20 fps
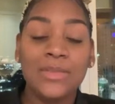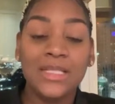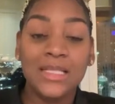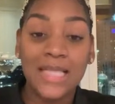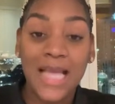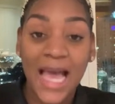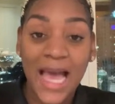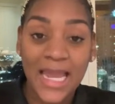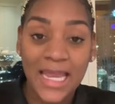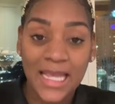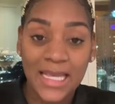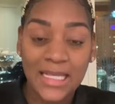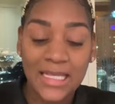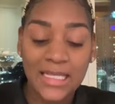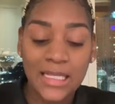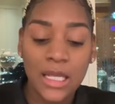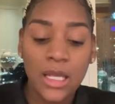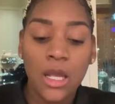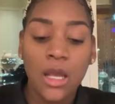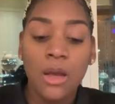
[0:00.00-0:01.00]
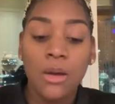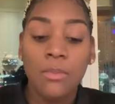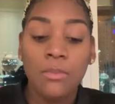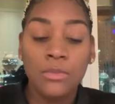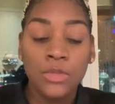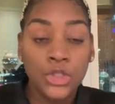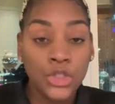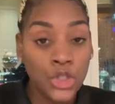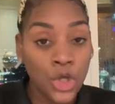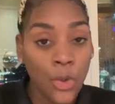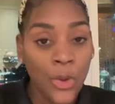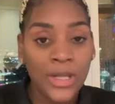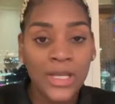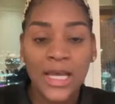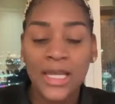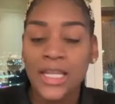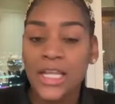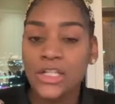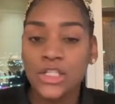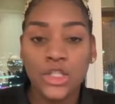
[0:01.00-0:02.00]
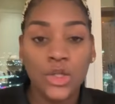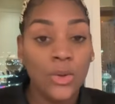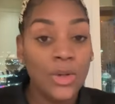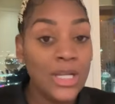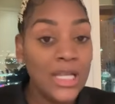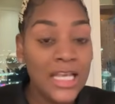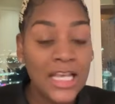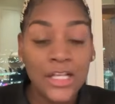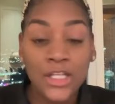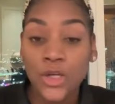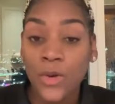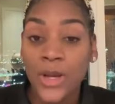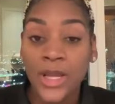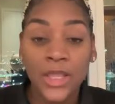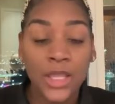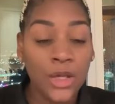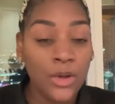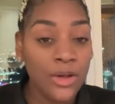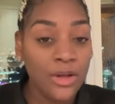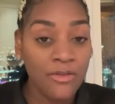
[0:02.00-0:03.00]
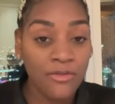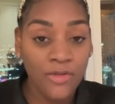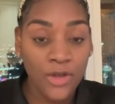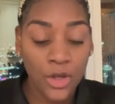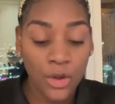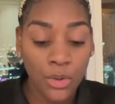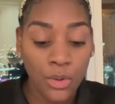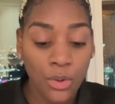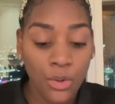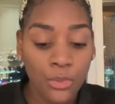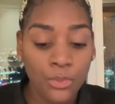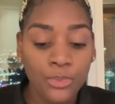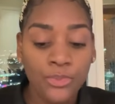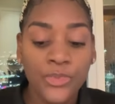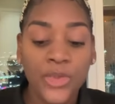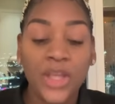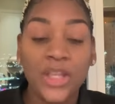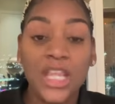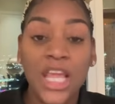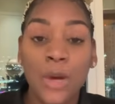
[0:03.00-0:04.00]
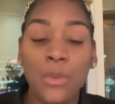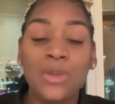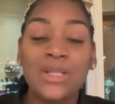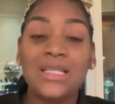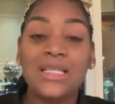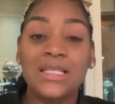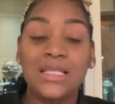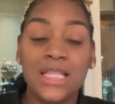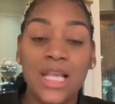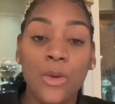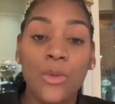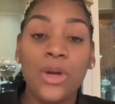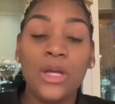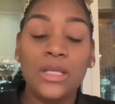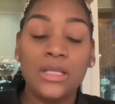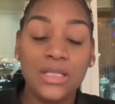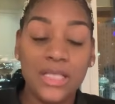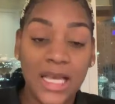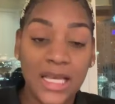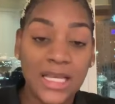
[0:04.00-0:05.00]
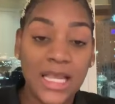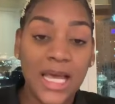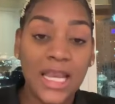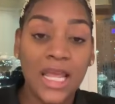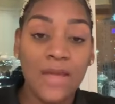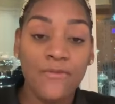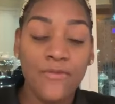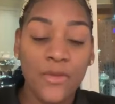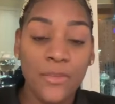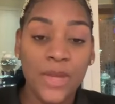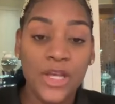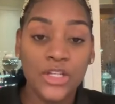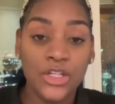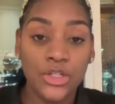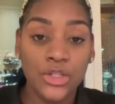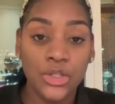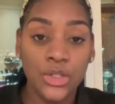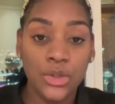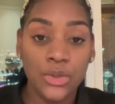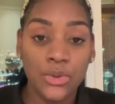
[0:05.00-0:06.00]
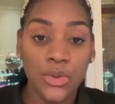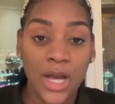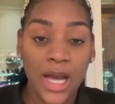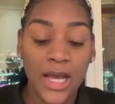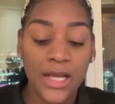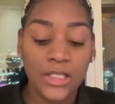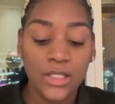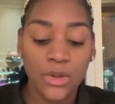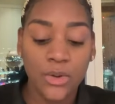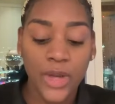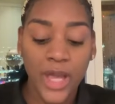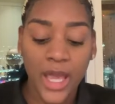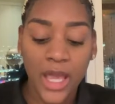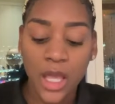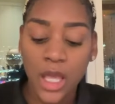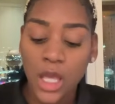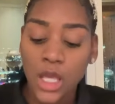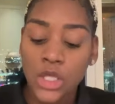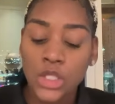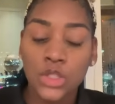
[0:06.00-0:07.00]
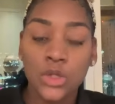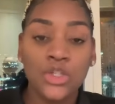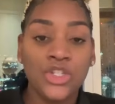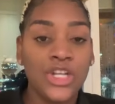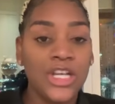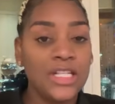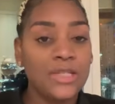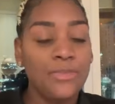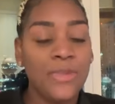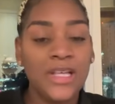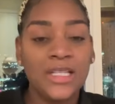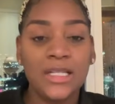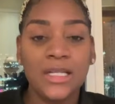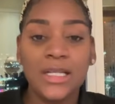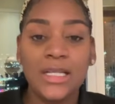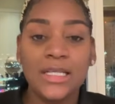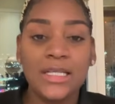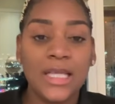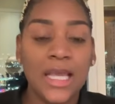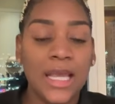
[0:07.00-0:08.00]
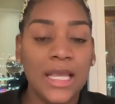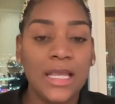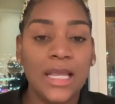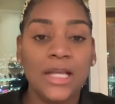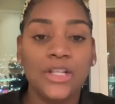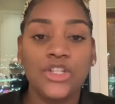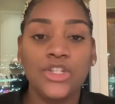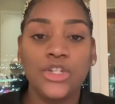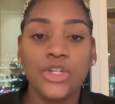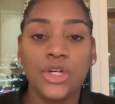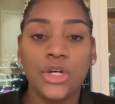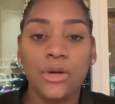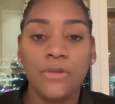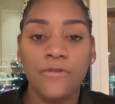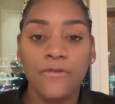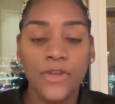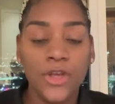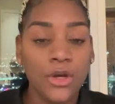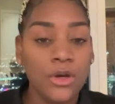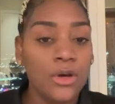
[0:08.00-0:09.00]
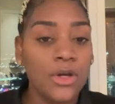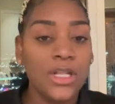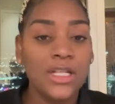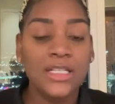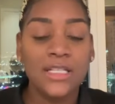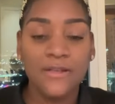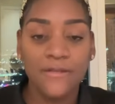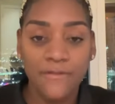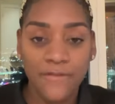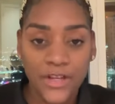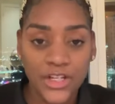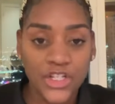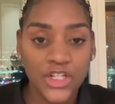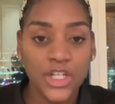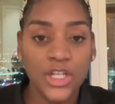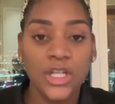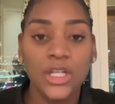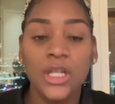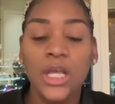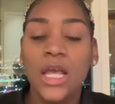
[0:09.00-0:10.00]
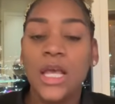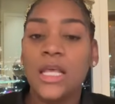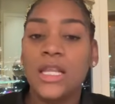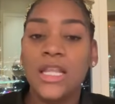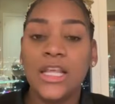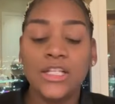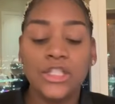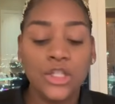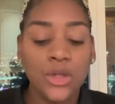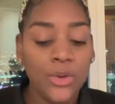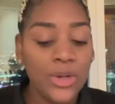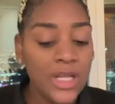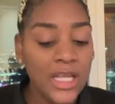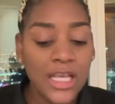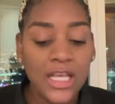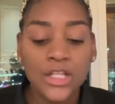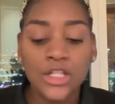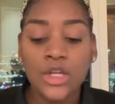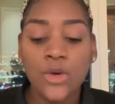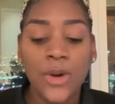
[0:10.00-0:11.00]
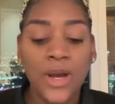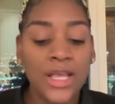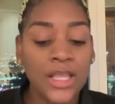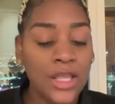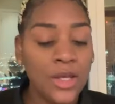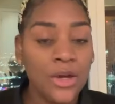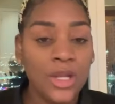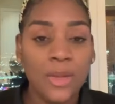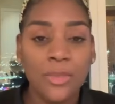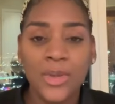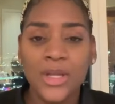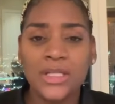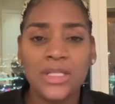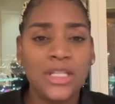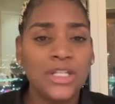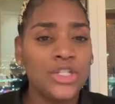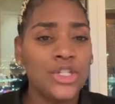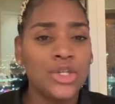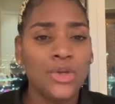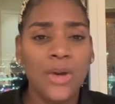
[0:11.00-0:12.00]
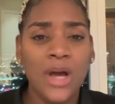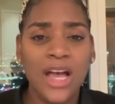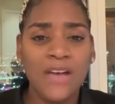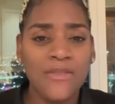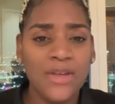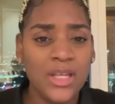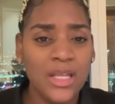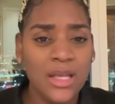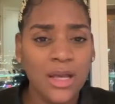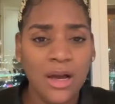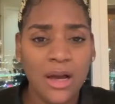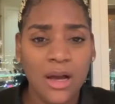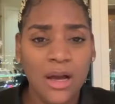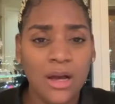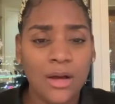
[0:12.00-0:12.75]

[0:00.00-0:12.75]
status, showing that there's no liens or anything on the vehicle. They will send that information to you guys, okay? So just basically saying that your vehicle is sufficient, there's no liens or anything on the business, you don't have any